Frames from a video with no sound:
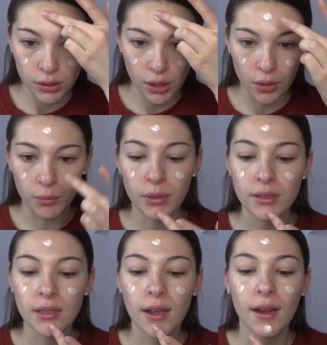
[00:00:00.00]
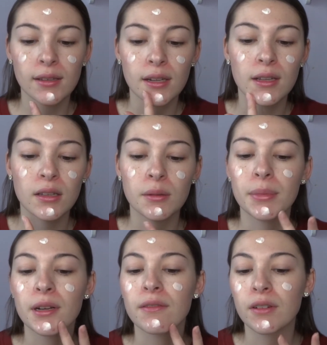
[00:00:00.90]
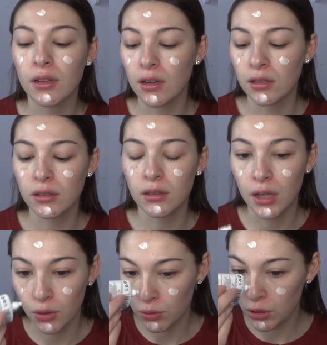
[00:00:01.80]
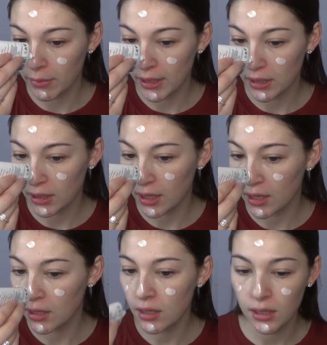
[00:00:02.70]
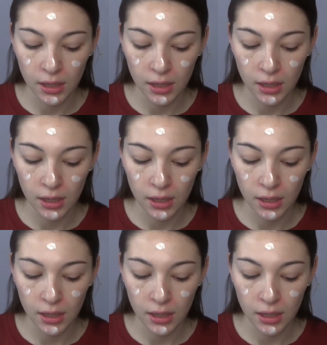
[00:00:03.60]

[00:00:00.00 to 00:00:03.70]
So plus it adds like a little bit of a glow to my skin,